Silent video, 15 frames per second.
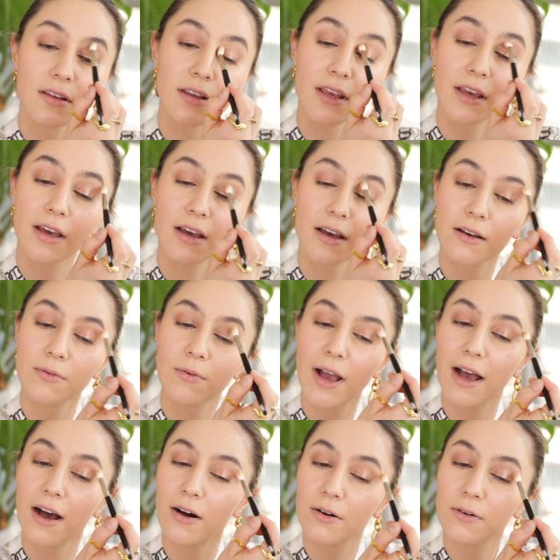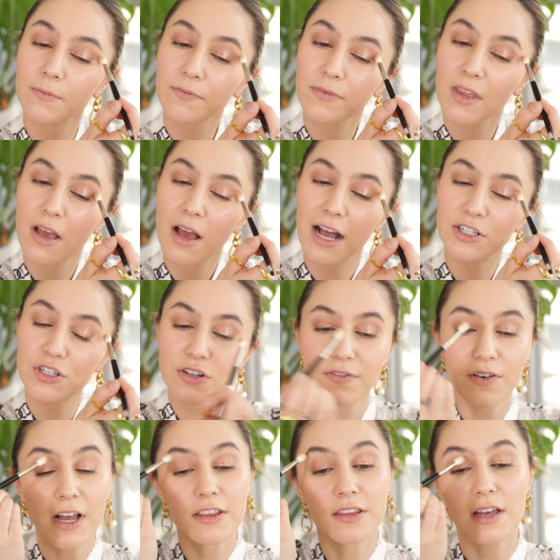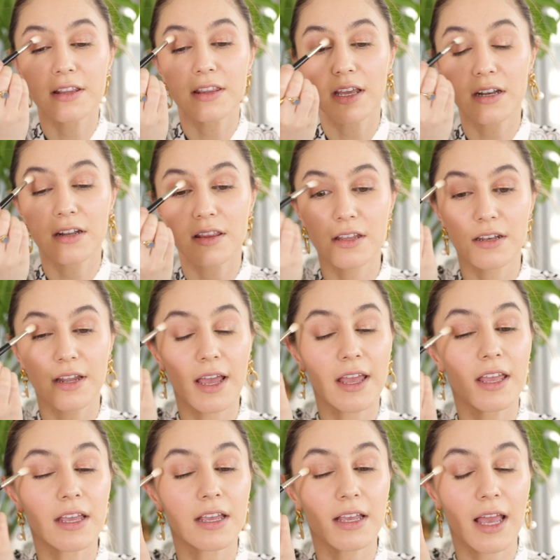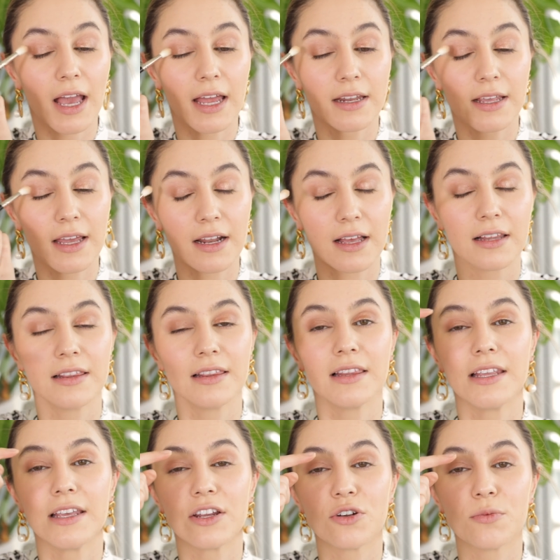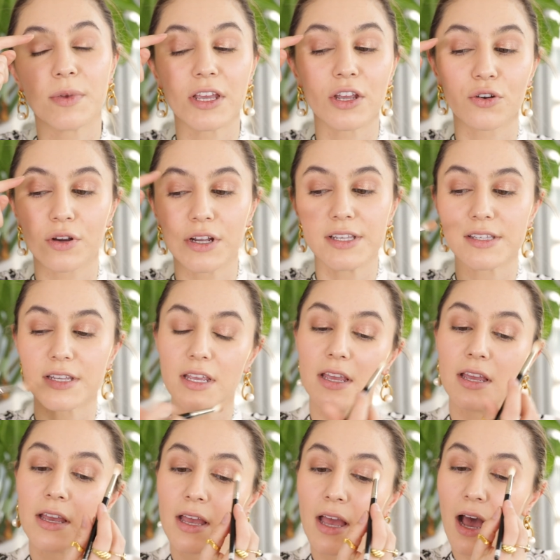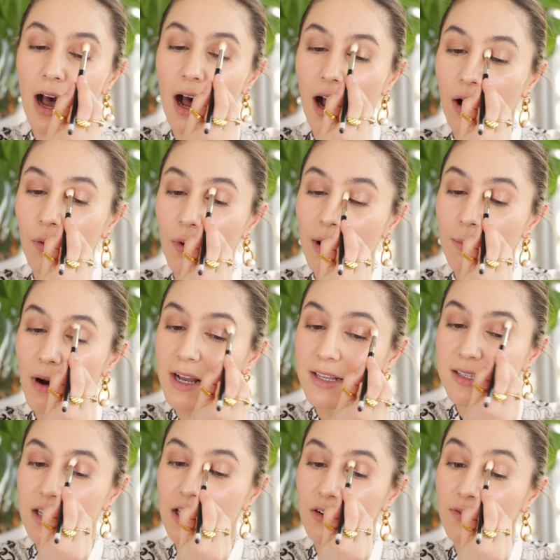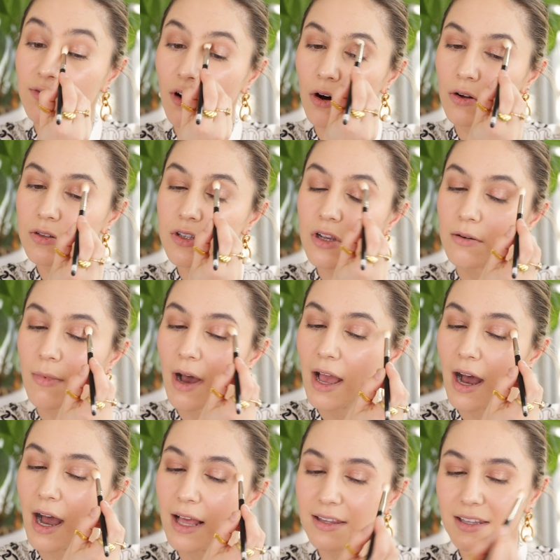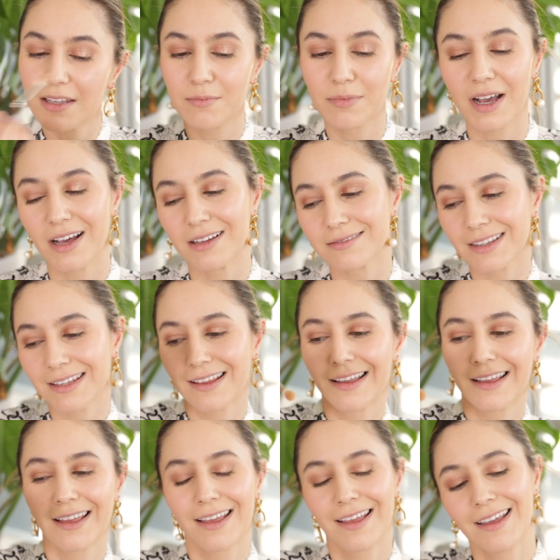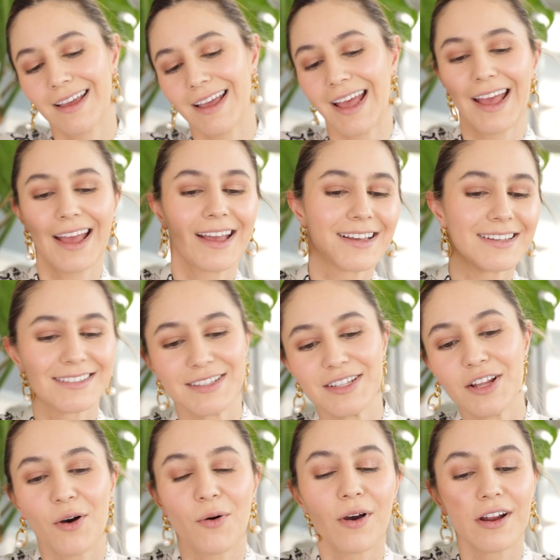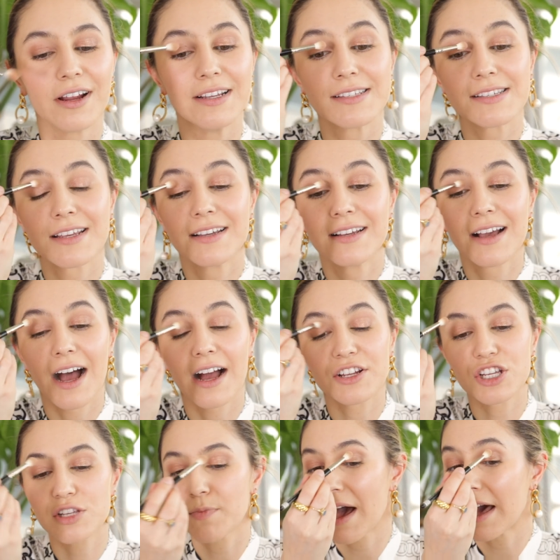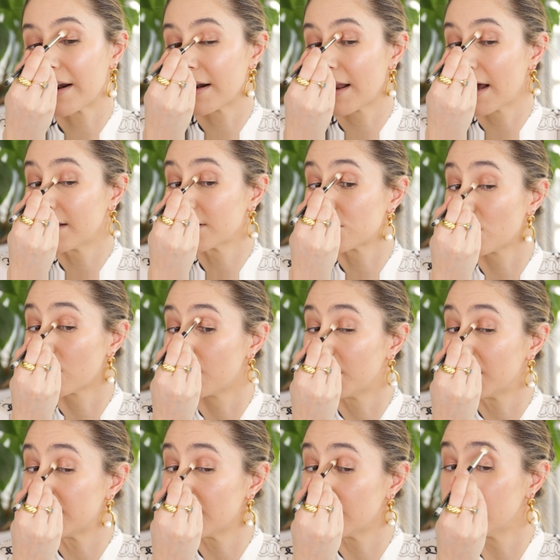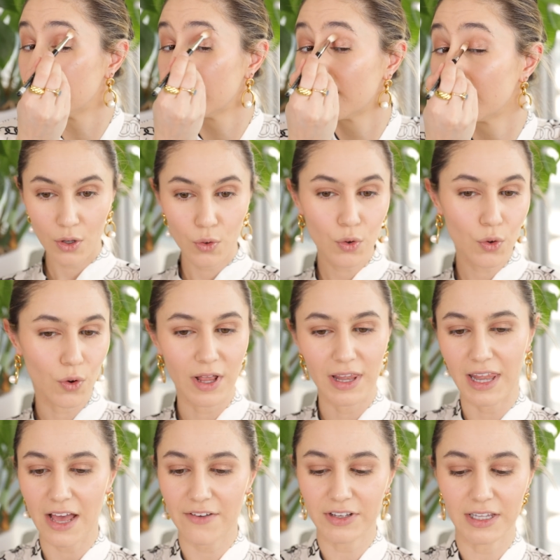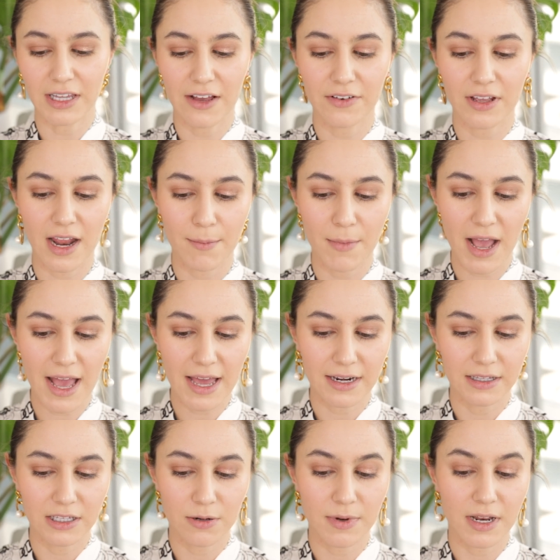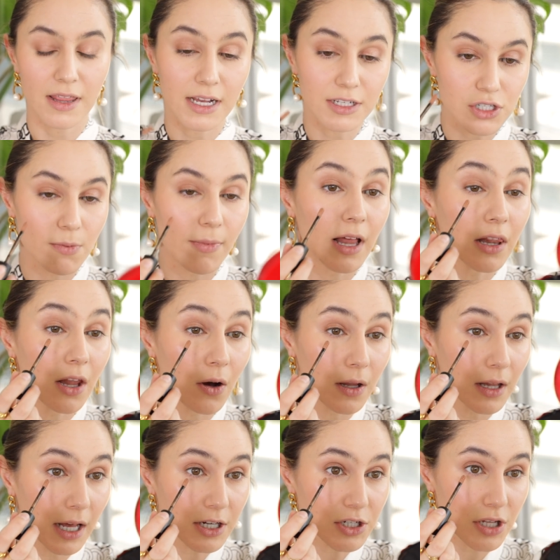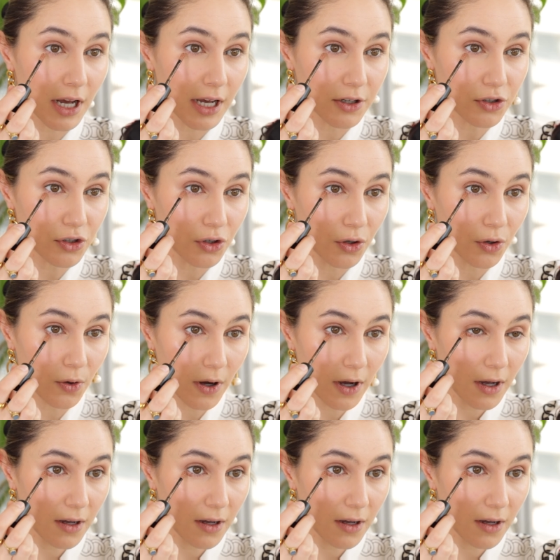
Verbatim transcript: Yeah, wow. I do find that at the end of the day, it can get a little bit creasy, uh, where my skin folds on my eyelid, but no worries. I just pat it out, it's not a big deal. Ooh, love it, love it. I might add a little bit of that to my lower lash line too.